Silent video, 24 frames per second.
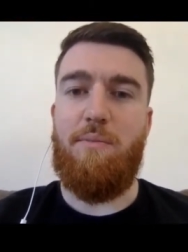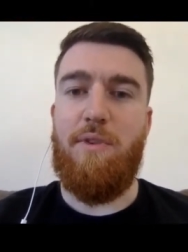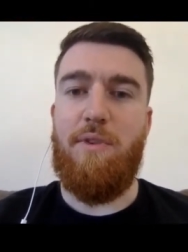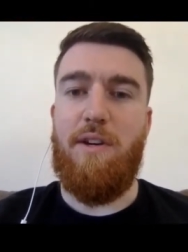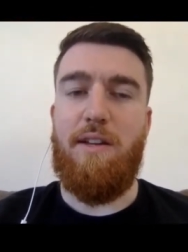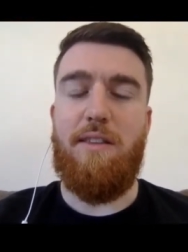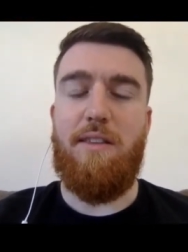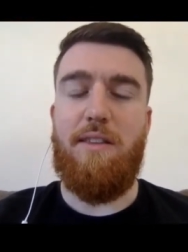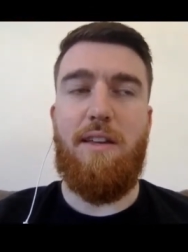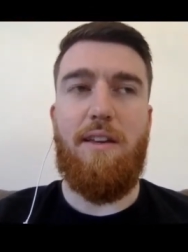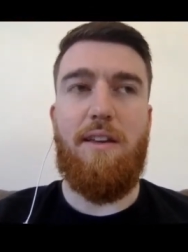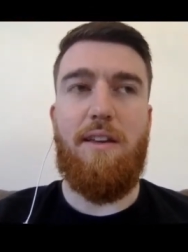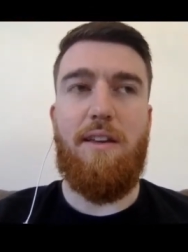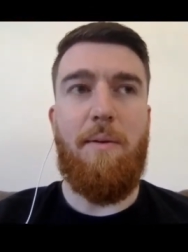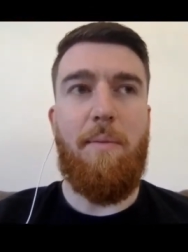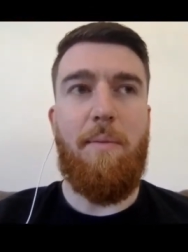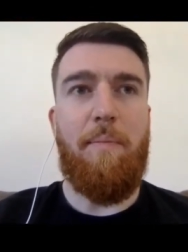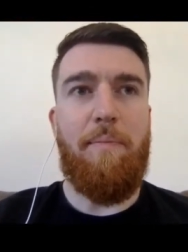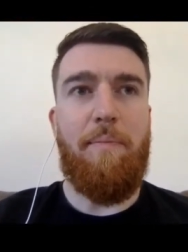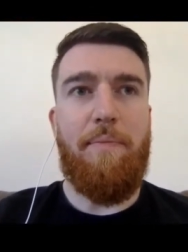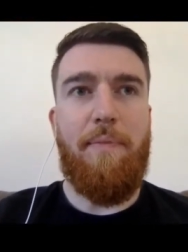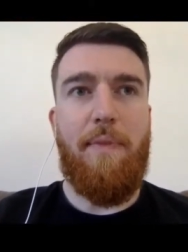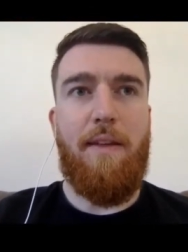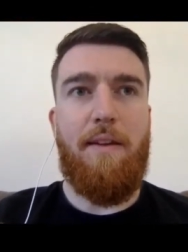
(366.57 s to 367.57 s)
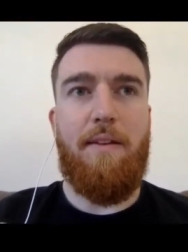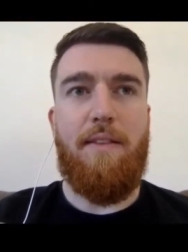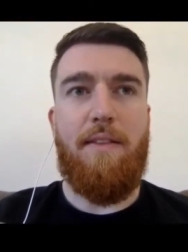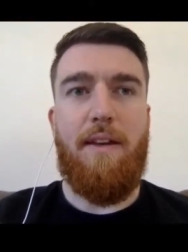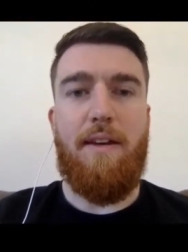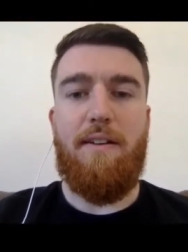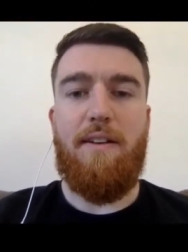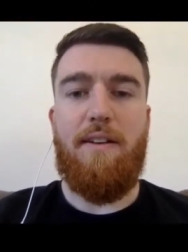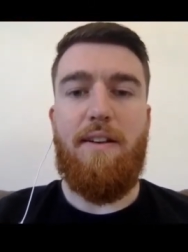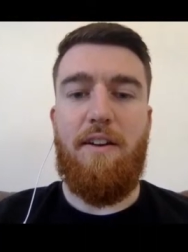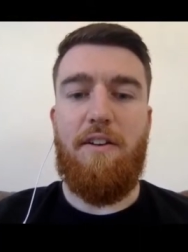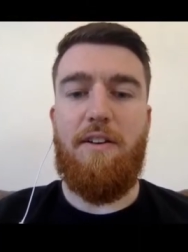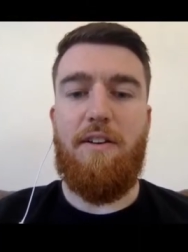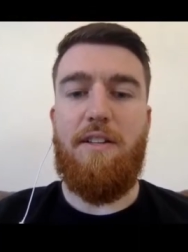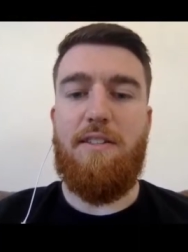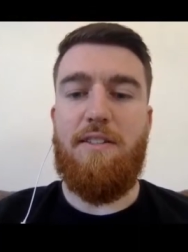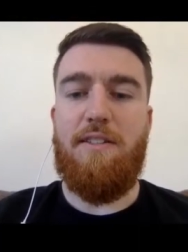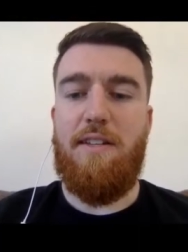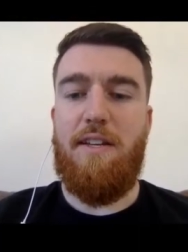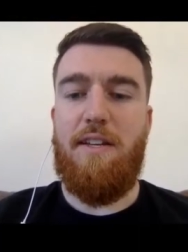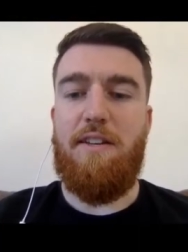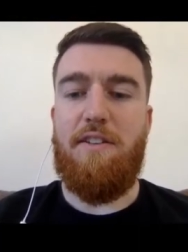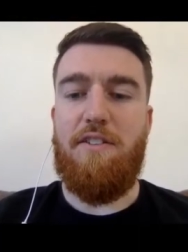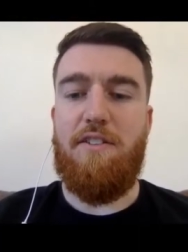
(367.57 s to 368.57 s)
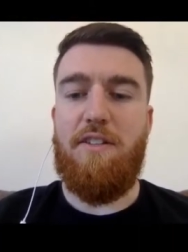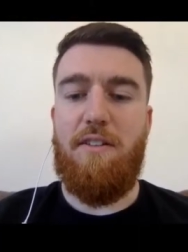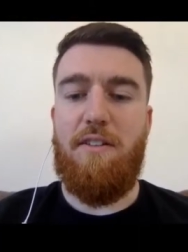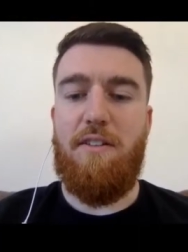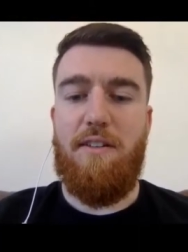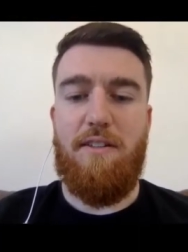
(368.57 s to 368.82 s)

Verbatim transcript: But I think that early stage